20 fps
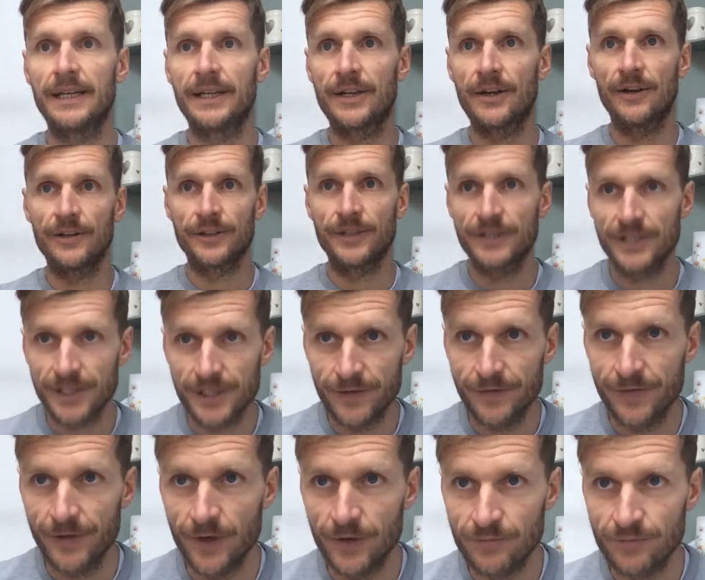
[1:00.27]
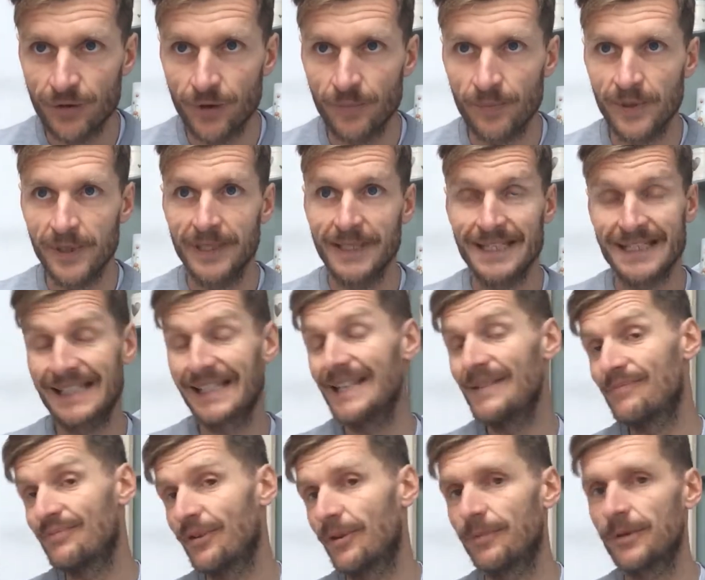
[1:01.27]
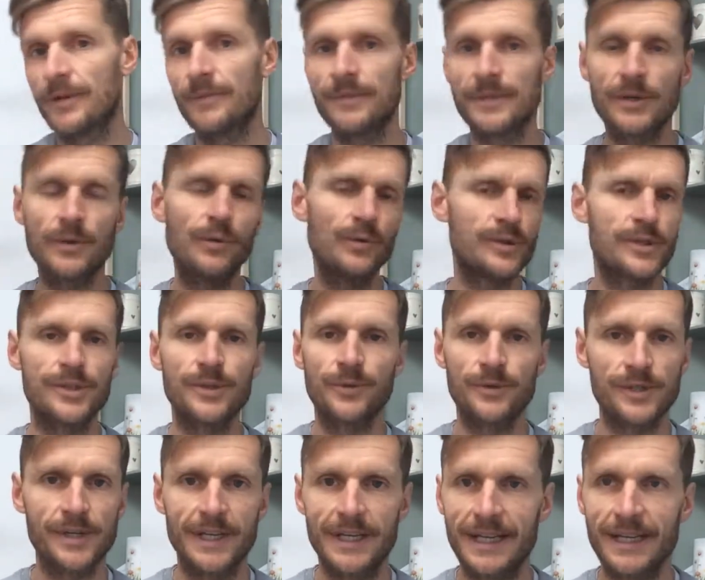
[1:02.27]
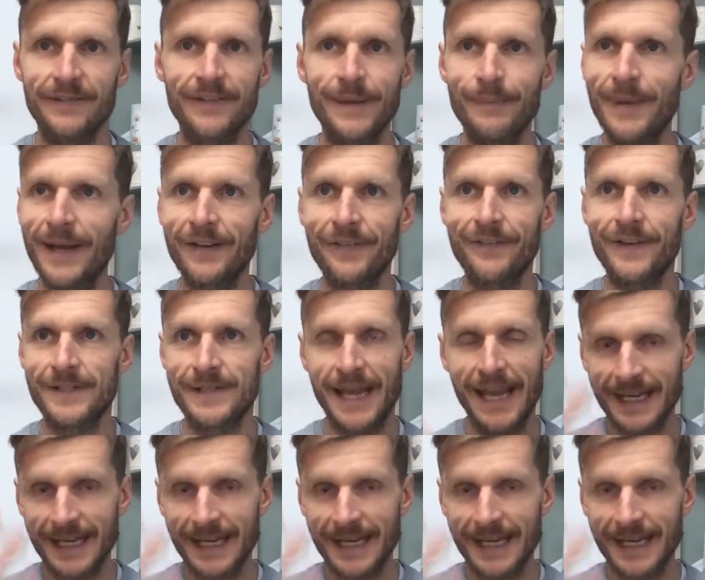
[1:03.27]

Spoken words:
can't digest your food properly, sleep problems, all sorts of. It can manifest